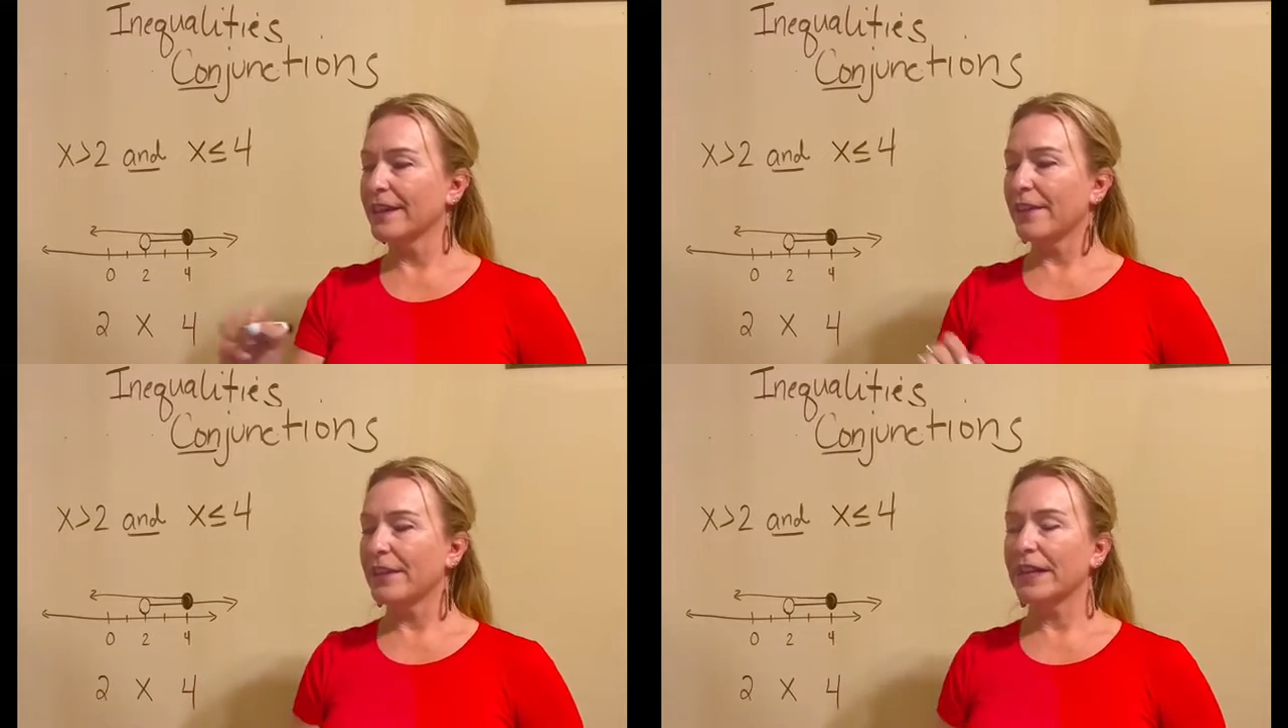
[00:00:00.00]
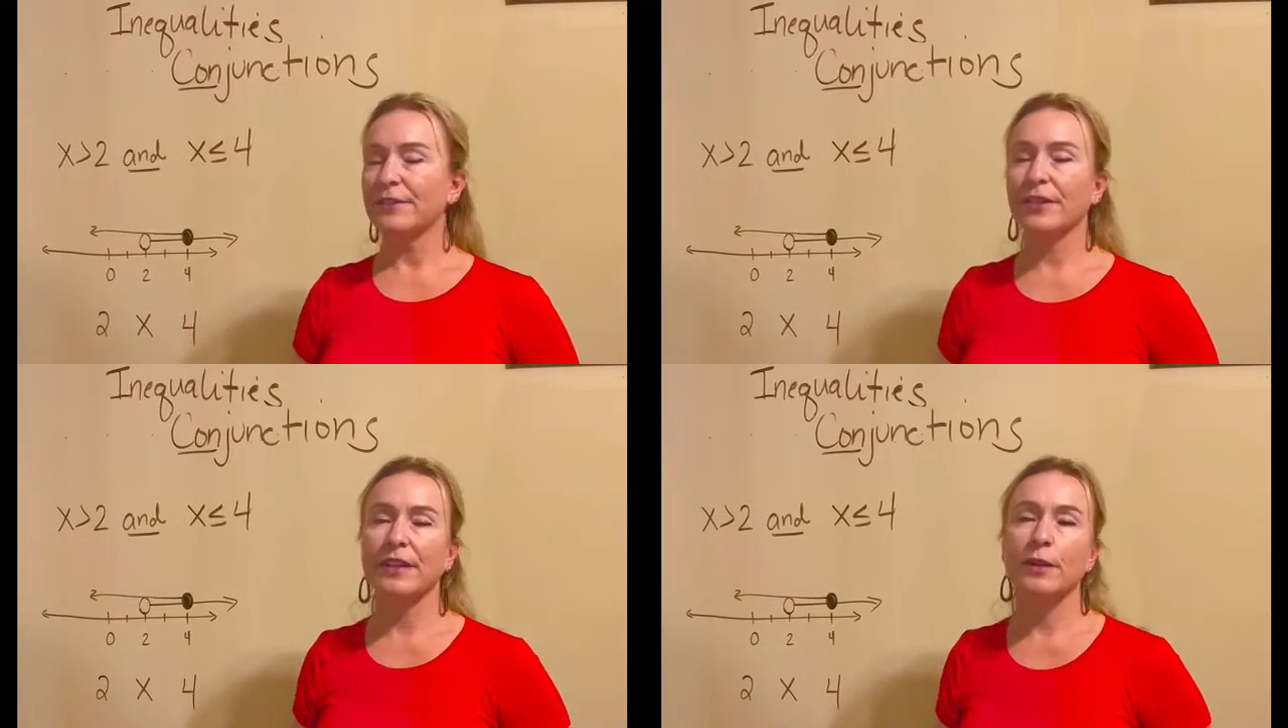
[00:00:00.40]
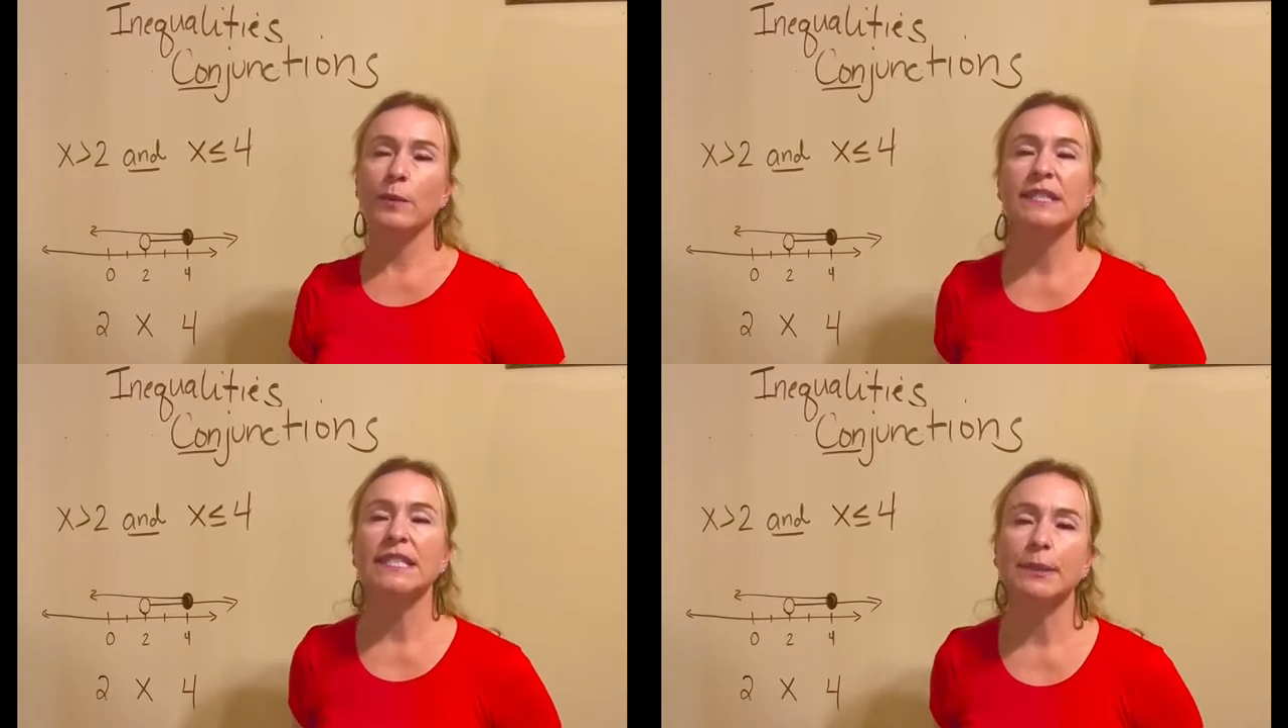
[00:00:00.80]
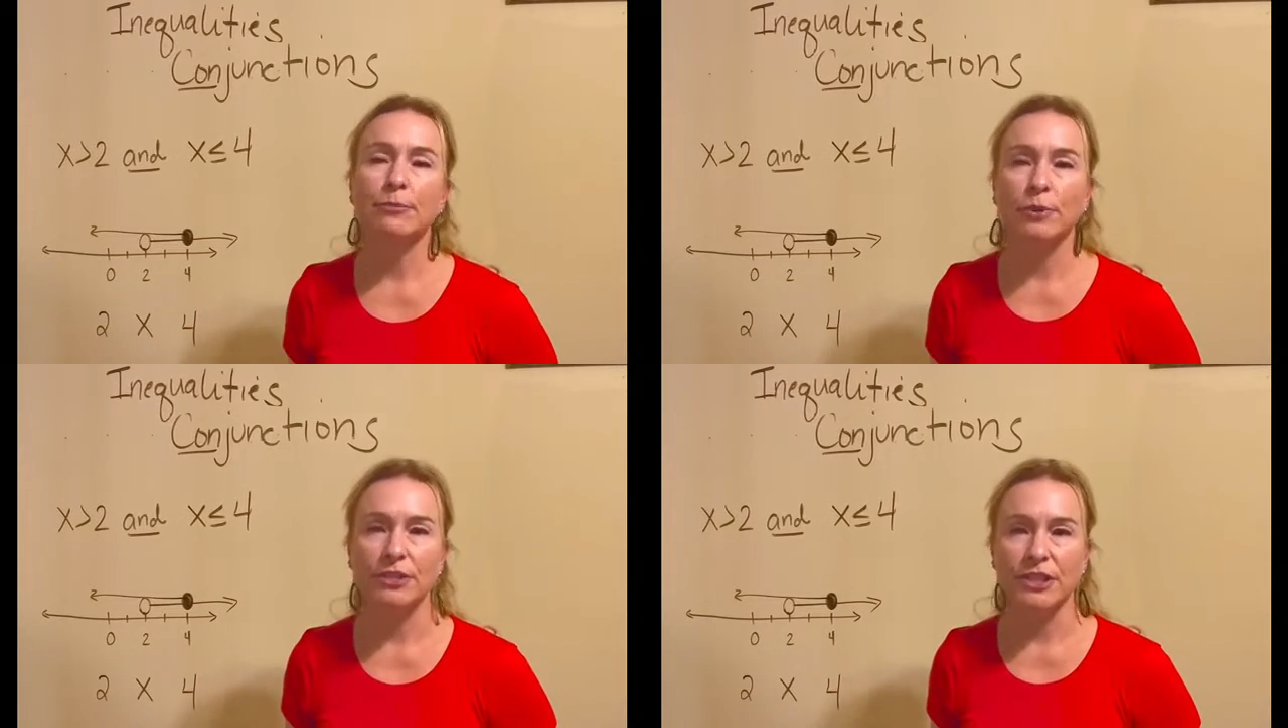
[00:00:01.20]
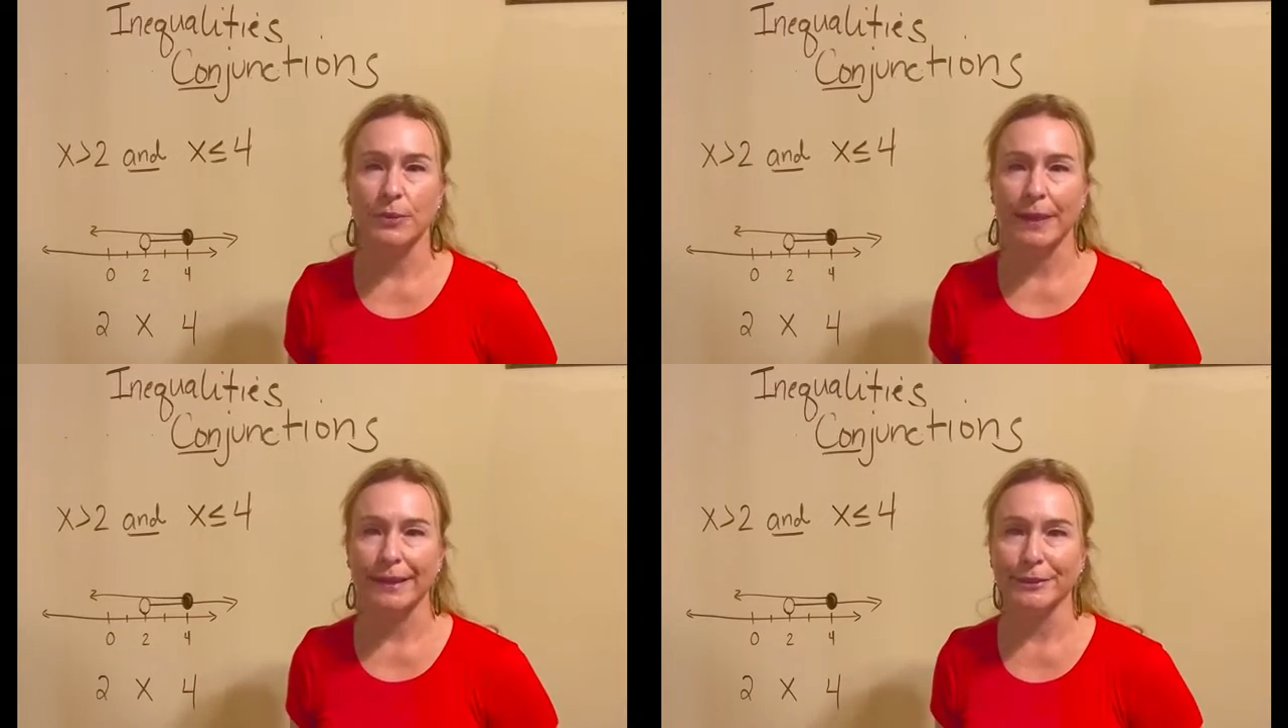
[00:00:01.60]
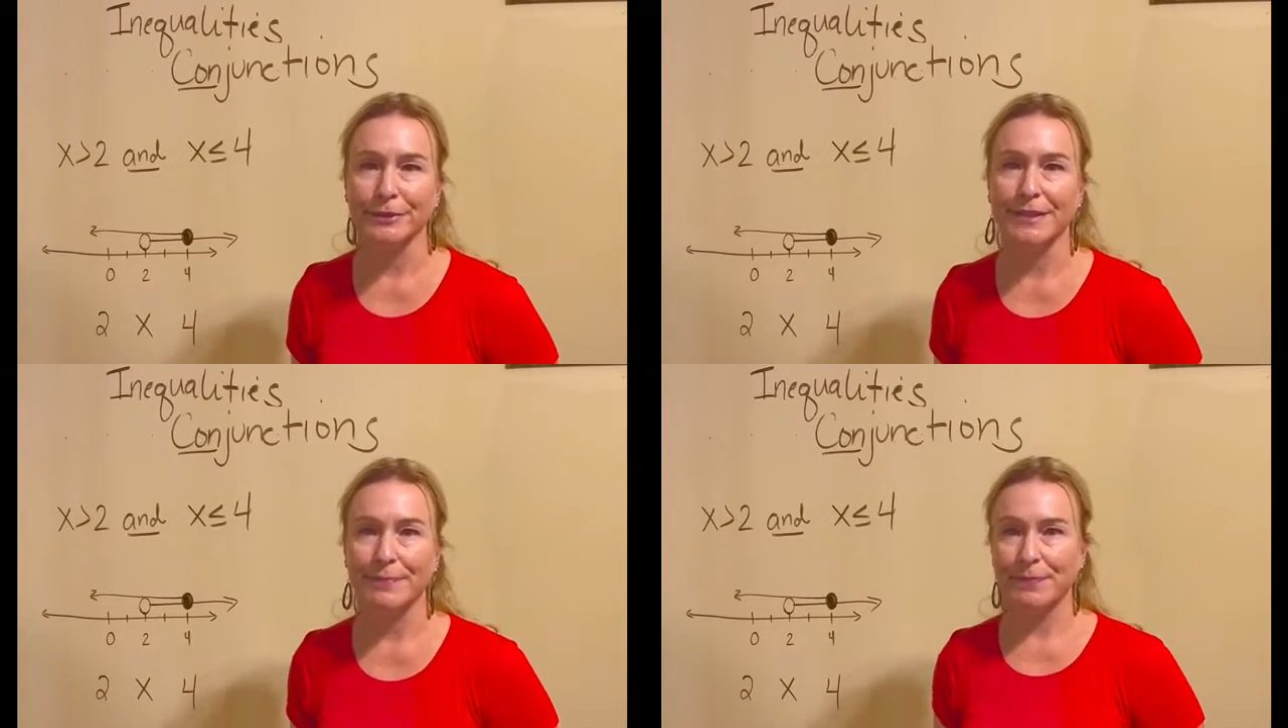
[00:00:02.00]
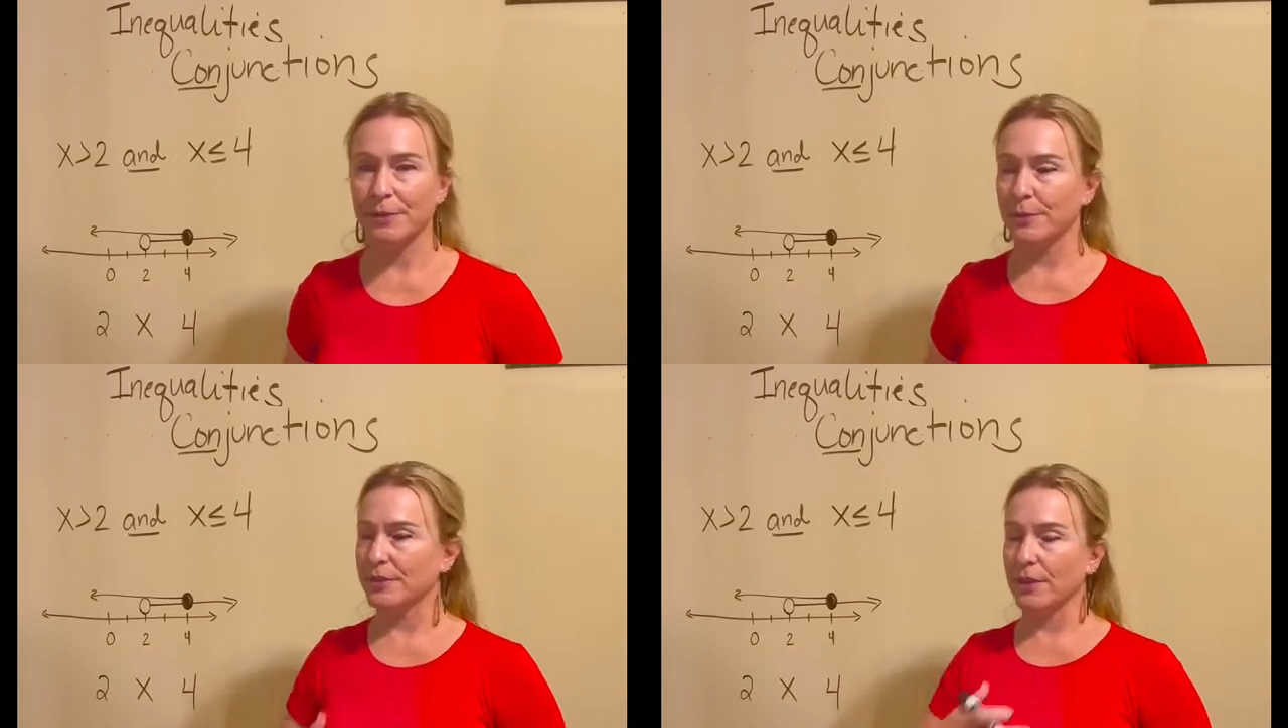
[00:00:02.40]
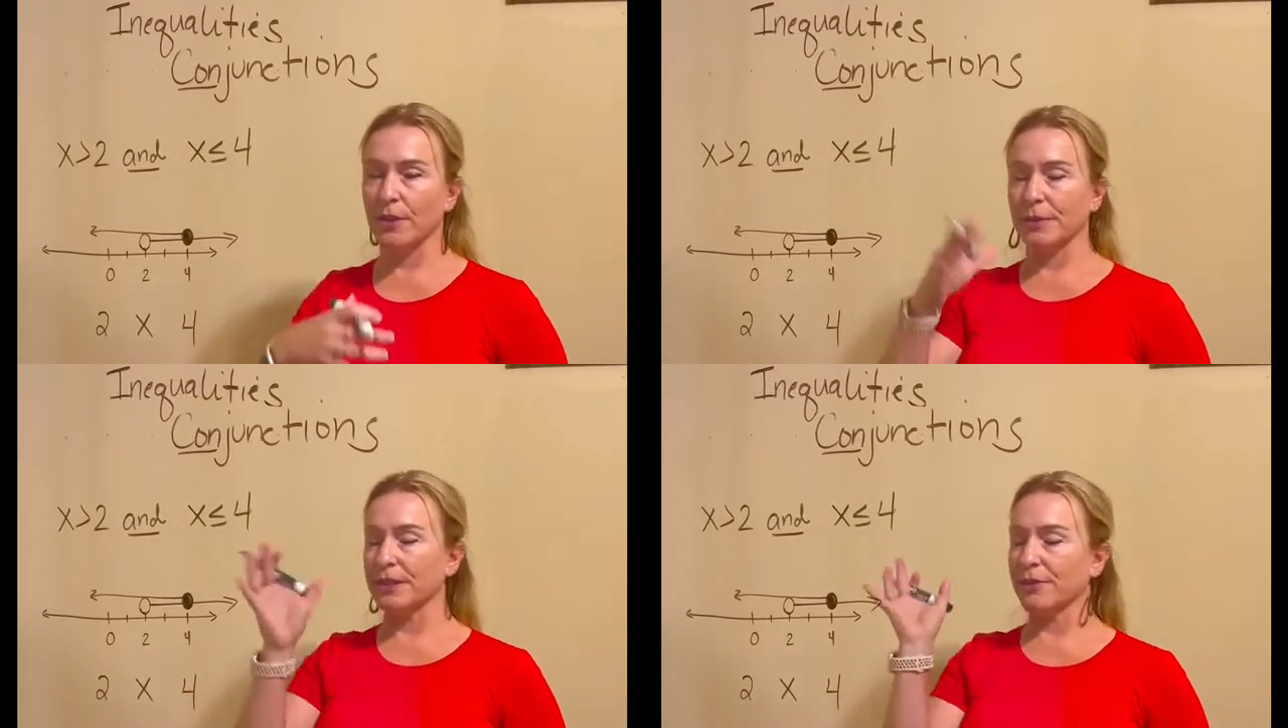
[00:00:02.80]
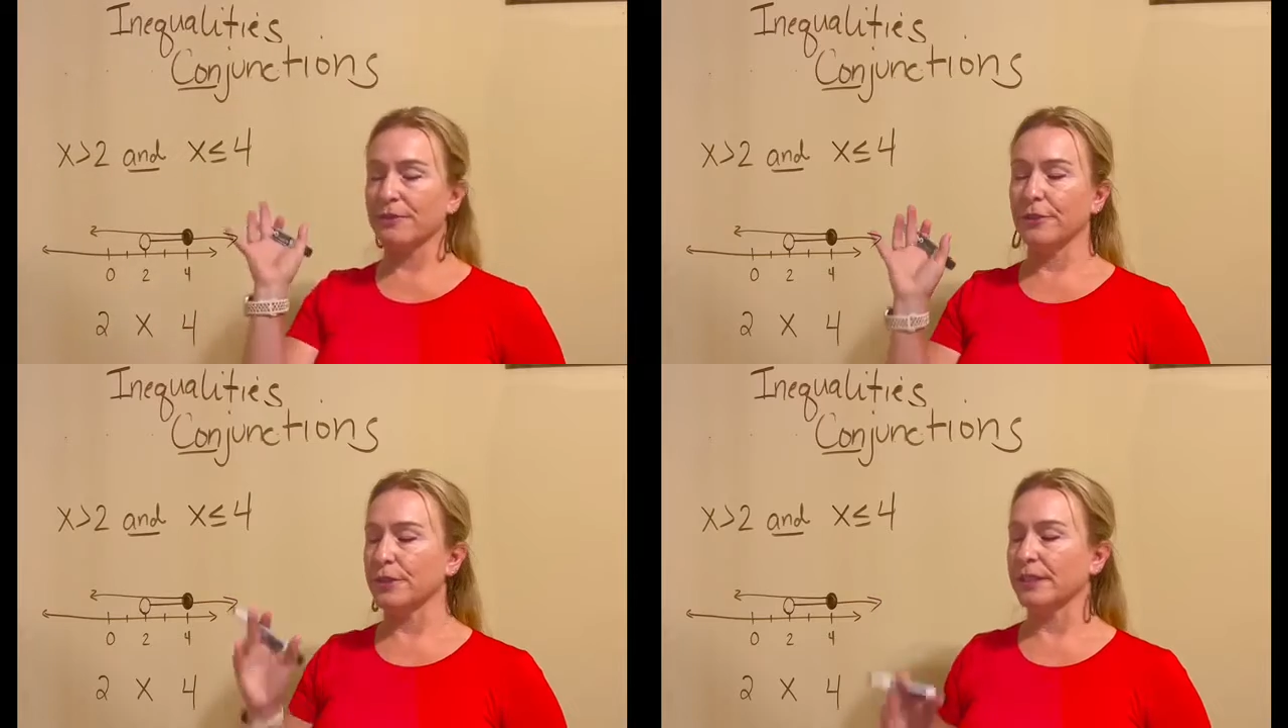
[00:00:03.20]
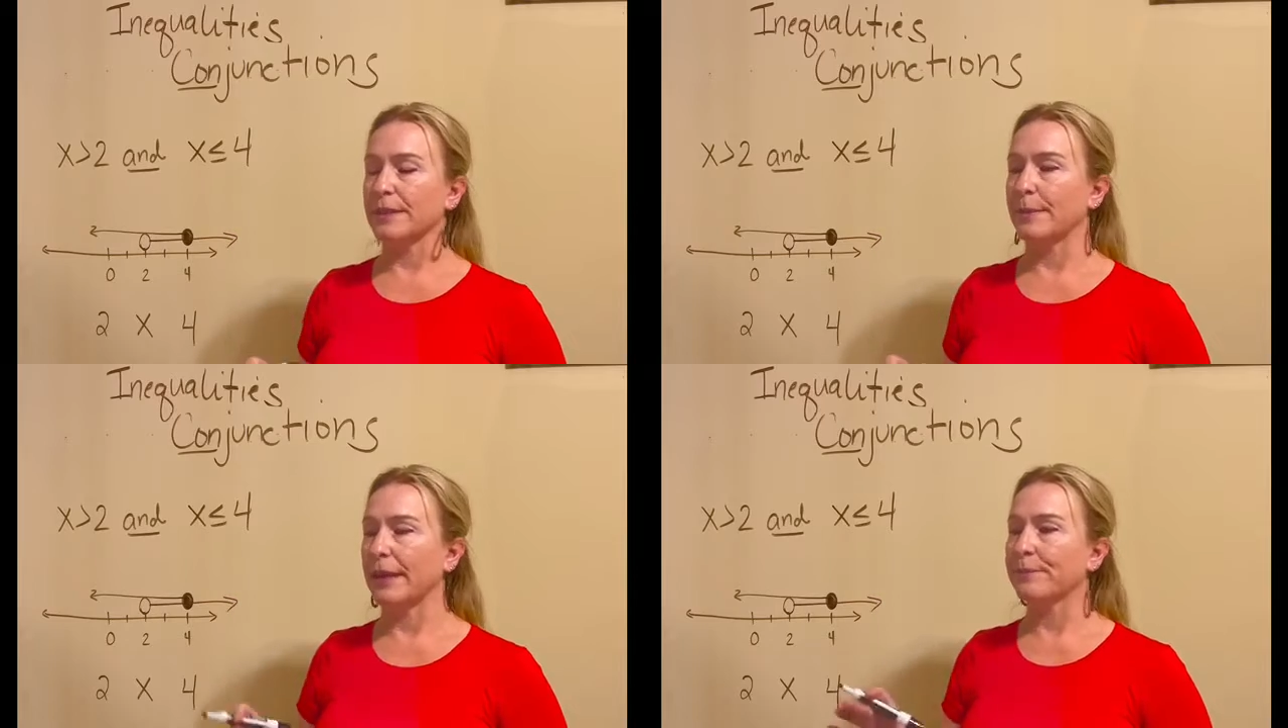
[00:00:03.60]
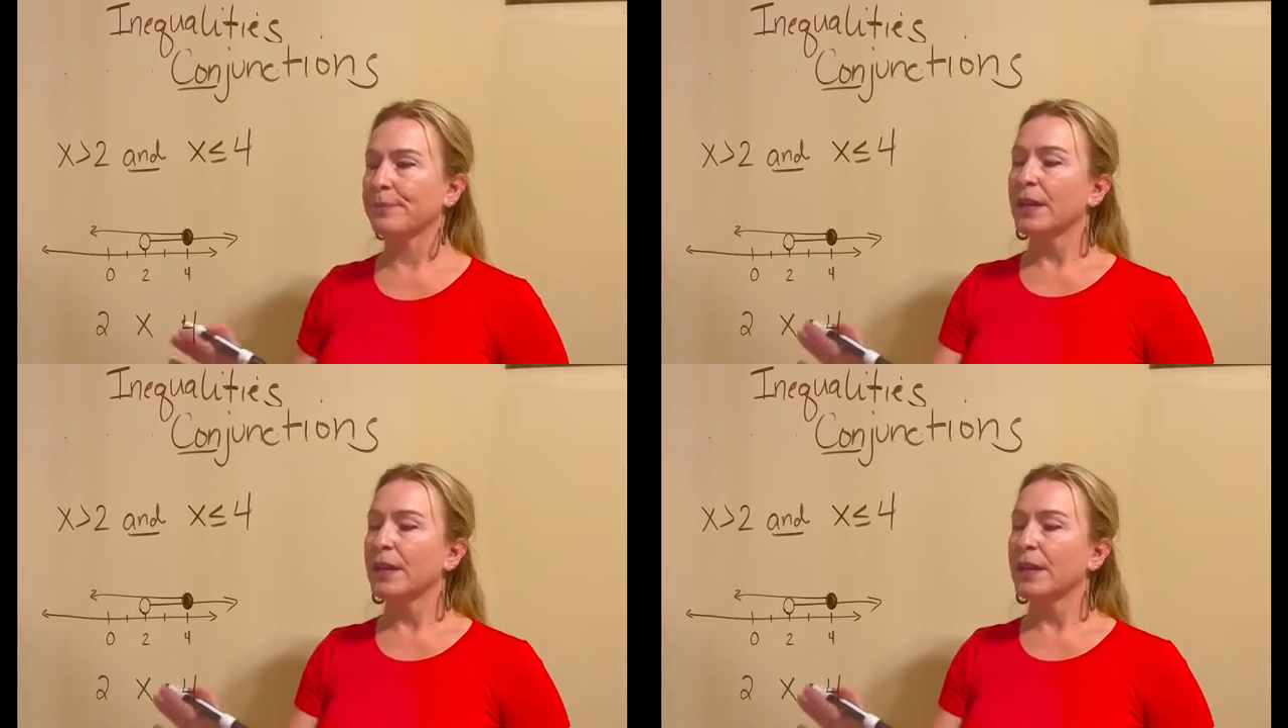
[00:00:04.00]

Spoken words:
And then I have to think, what symbols do I use? This was always confusing to me.